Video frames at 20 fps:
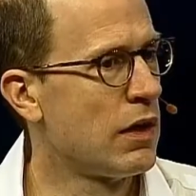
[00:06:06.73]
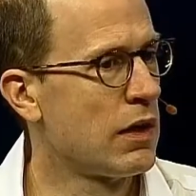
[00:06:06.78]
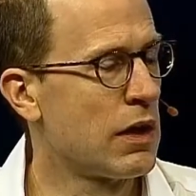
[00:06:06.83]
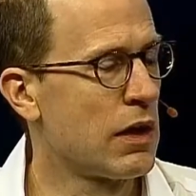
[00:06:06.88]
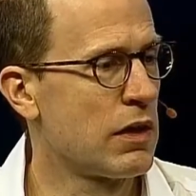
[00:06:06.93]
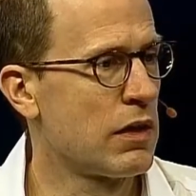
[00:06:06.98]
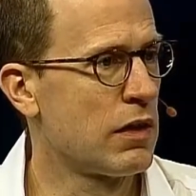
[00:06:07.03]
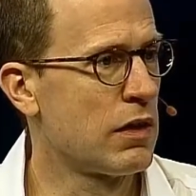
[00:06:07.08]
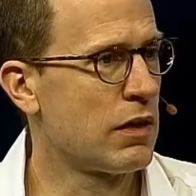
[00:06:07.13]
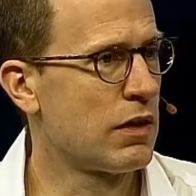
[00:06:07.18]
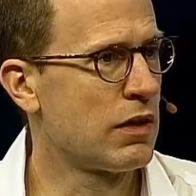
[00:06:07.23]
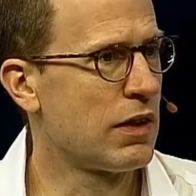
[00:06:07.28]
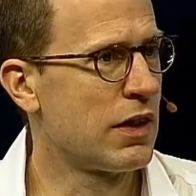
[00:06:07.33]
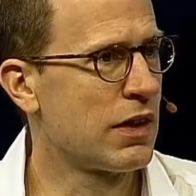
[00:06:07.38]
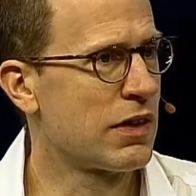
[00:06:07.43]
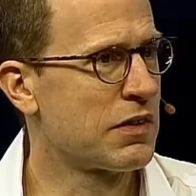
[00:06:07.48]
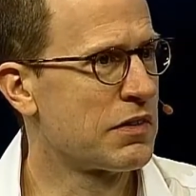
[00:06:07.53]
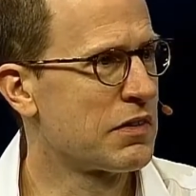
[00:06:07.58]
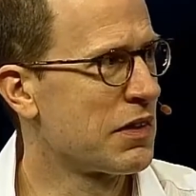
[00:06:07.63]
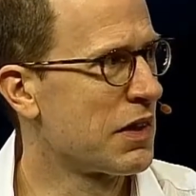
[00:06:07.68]
lot,
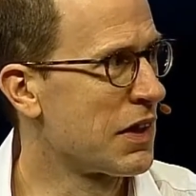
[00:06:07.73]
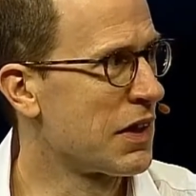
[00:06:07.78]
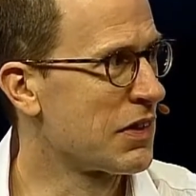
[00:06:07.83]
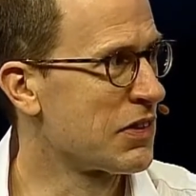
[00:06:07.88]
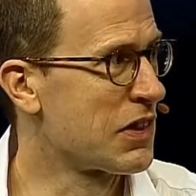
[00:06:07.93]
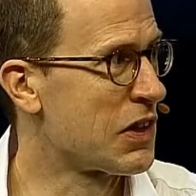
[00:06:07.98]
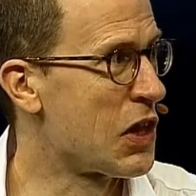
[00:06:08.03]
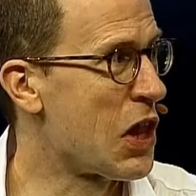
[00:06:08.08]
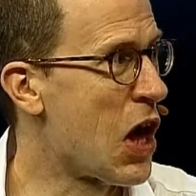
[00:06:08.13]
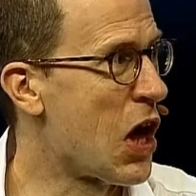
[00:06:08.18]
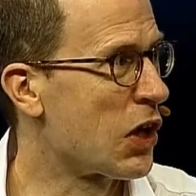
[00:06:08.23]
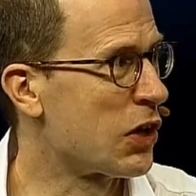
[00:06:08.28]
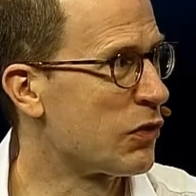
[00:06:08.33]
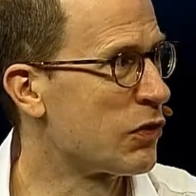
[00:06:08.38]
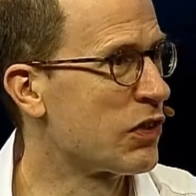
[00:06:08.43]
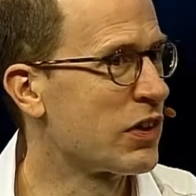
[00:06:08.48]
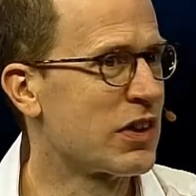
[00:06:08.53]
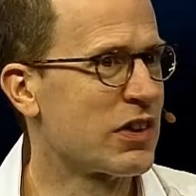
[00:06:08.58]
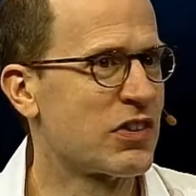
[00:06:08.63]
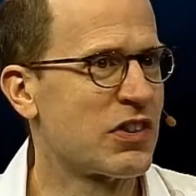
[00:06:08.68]
I guess a lot
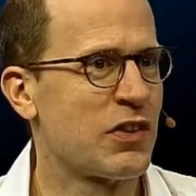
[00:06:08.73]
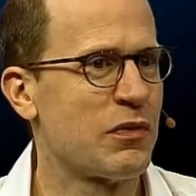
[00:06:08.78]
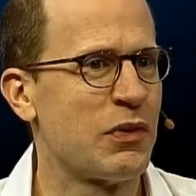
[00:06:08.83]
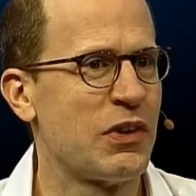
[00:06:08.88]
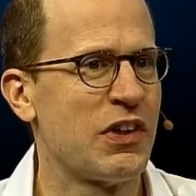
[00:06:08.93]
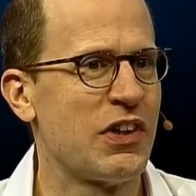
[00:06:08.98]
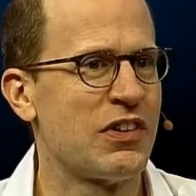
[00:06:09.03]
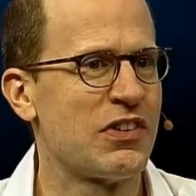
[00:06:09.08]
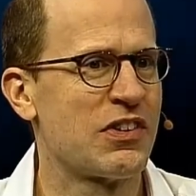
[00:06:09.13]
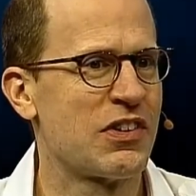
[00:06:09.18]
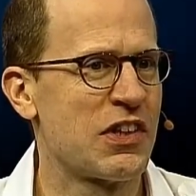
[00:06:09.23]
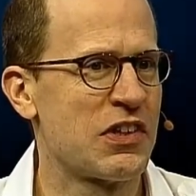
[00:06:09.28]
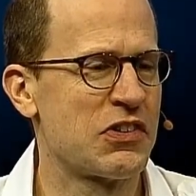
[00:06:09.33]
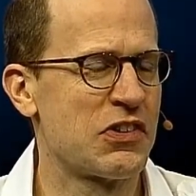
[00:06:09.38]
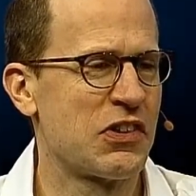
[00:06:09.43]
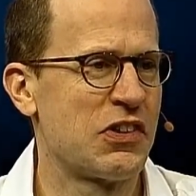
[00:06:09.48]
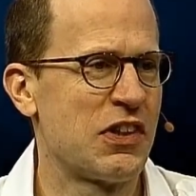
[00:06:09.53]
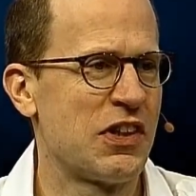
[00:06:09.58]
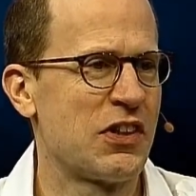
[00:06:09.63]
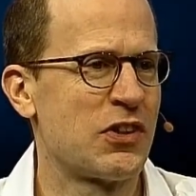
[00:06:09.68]
of things. I mean, it's, it's
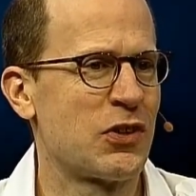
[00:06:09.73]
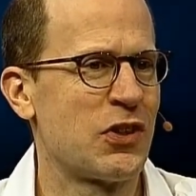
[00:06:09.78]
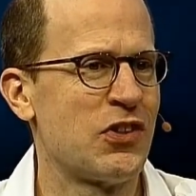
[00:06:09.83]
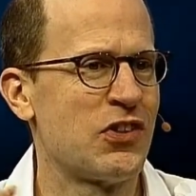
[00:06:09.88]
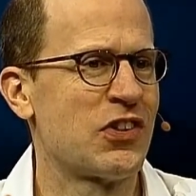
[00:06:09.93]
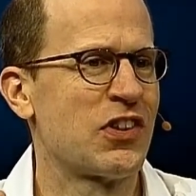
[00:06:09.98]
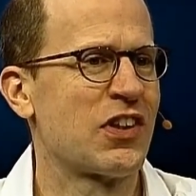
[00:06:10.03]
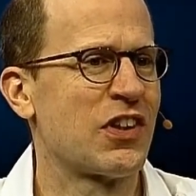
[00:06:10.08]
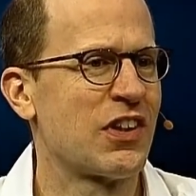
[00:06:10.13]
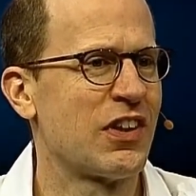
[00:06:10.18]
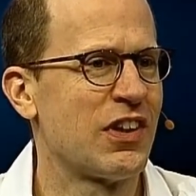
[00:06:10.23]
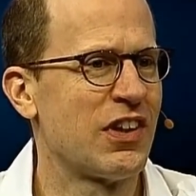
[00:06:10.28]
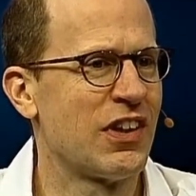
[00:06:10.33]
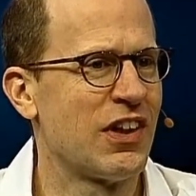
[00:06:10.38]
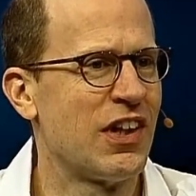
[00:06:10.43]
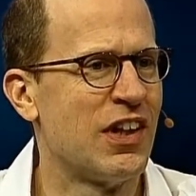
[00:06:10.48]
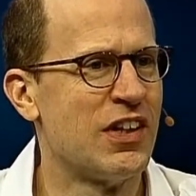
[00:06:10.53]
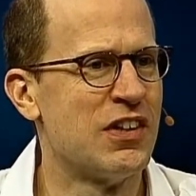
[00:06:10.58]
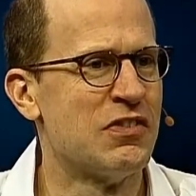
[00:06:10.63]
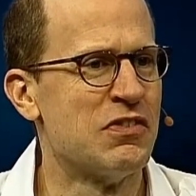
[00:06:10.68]
just intrinsically